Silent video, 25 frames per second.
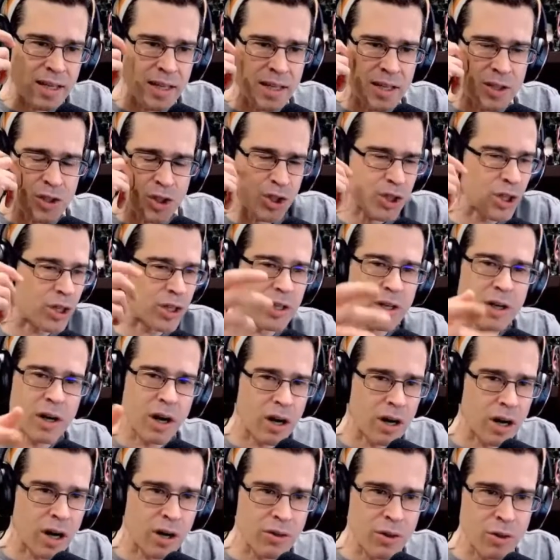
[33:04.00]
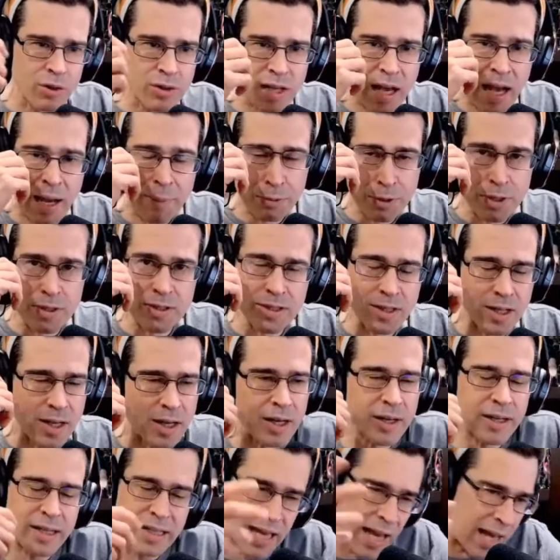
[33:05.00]
sure. Are those options
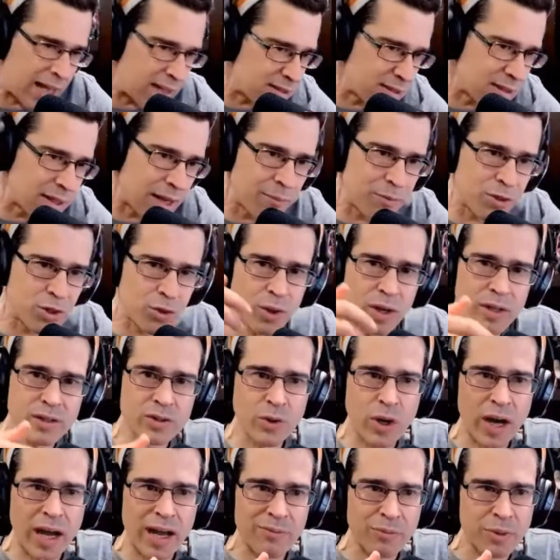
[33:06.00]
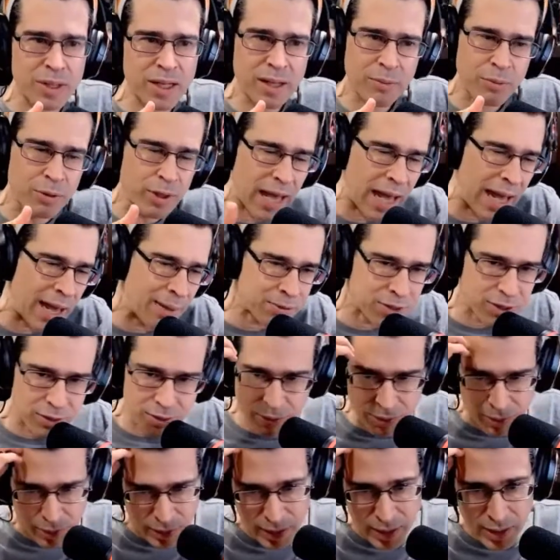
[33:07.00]
there? Yes. I mean, do I have enabled?
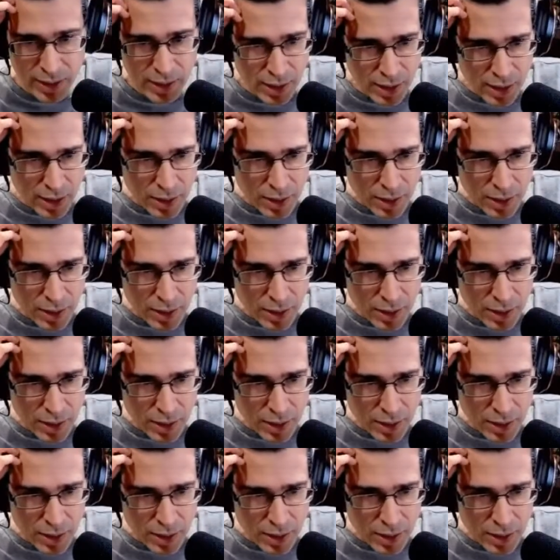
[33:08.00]
Absolutely.